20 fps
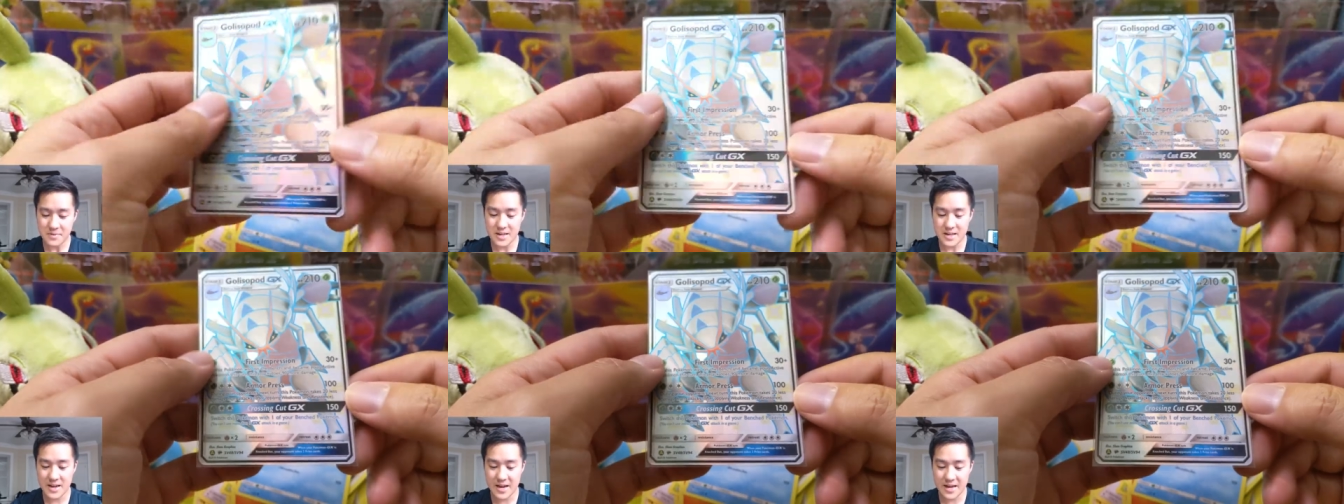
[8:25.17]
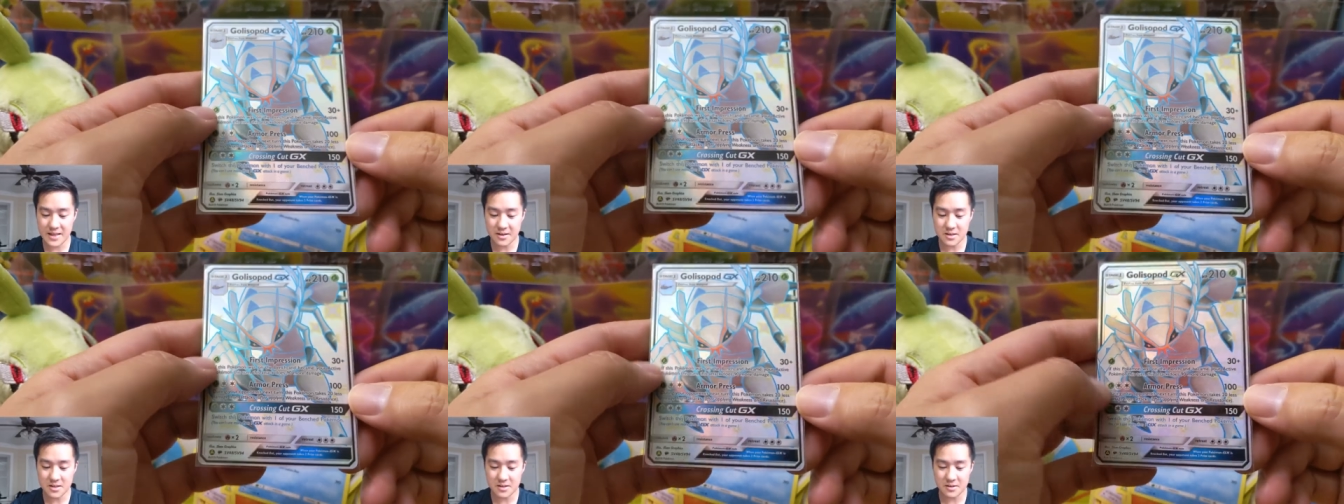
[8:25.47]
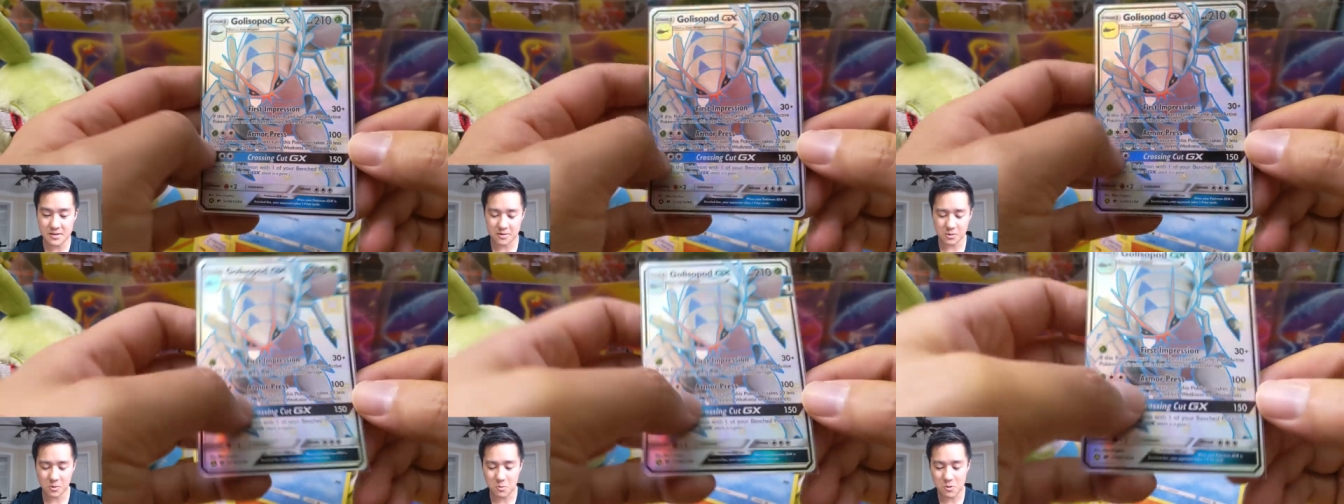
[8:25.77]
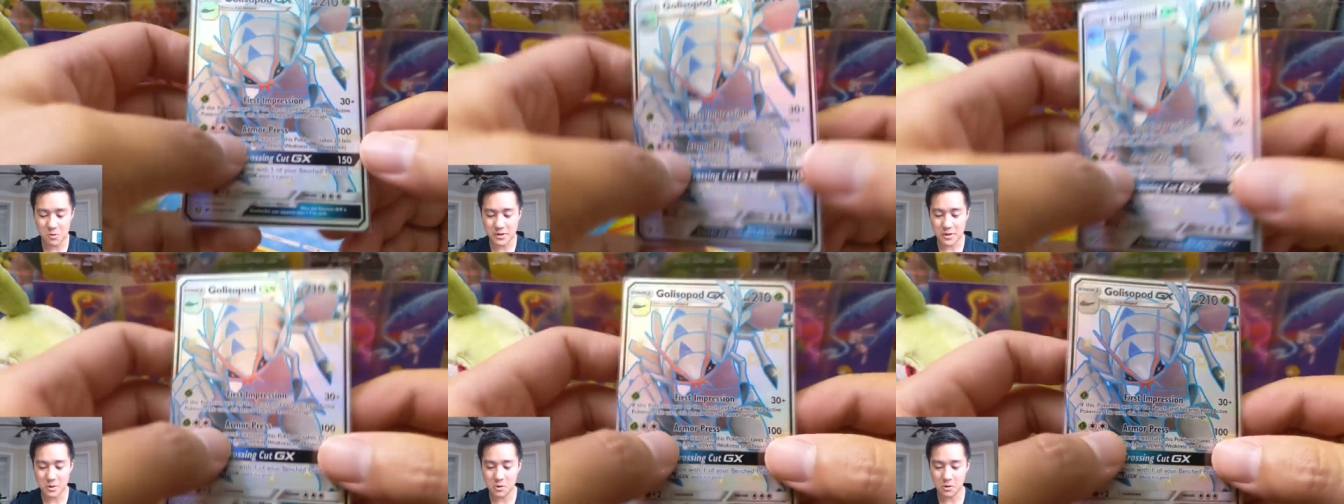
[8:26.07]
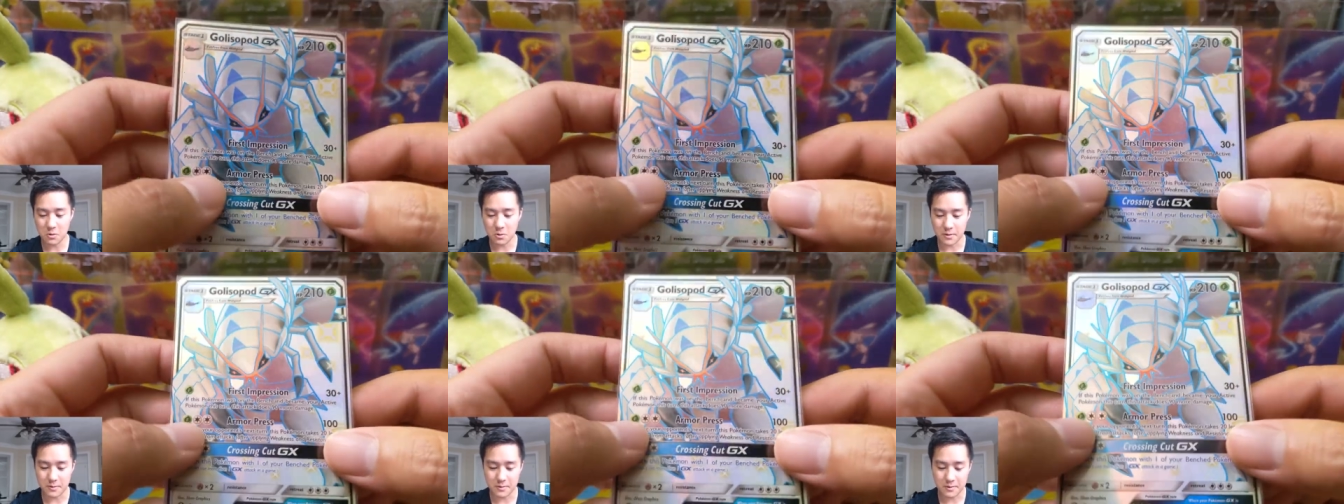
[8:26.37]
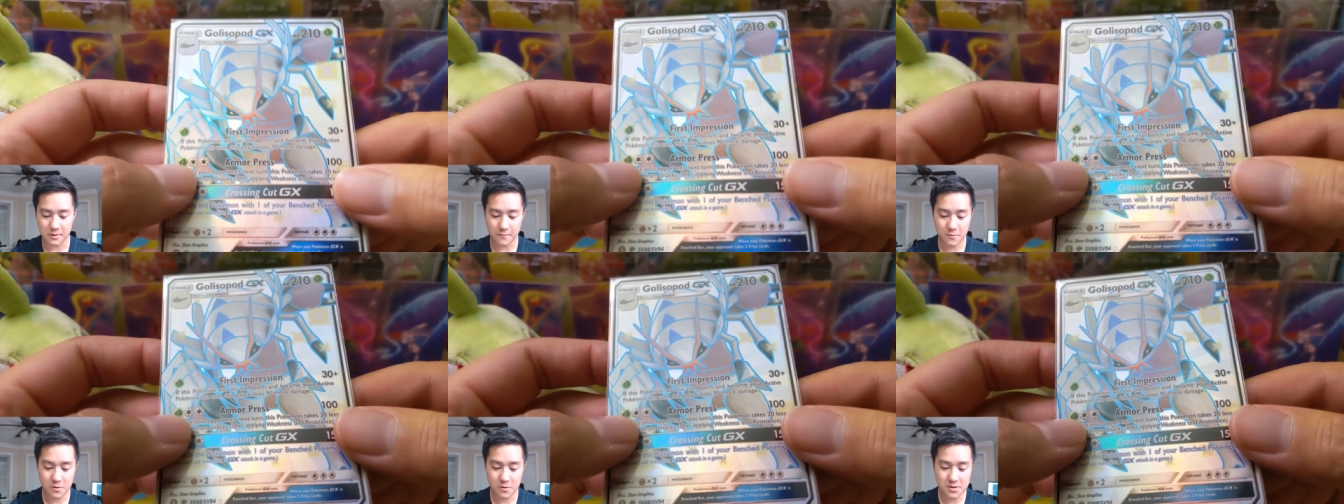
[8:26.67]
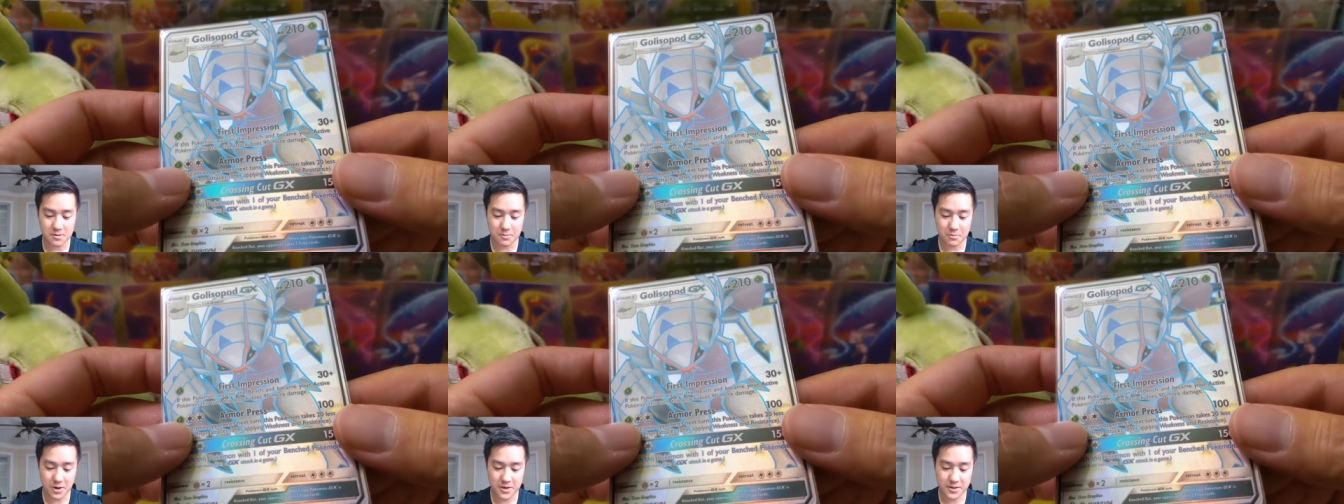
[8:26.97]
And this is a really cool one, that the first
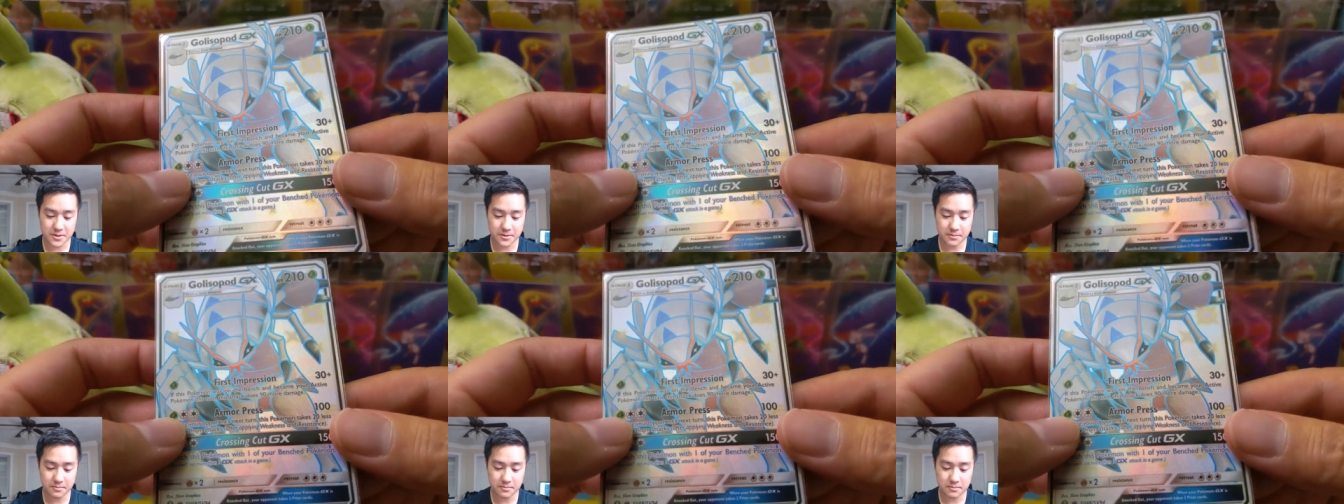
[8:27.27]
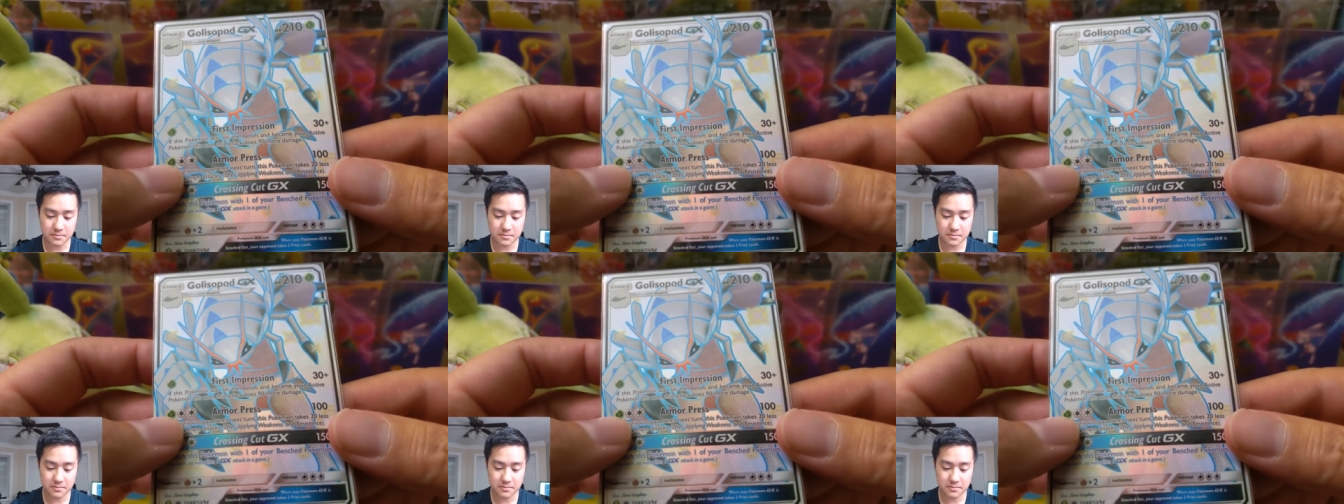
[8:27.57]
impression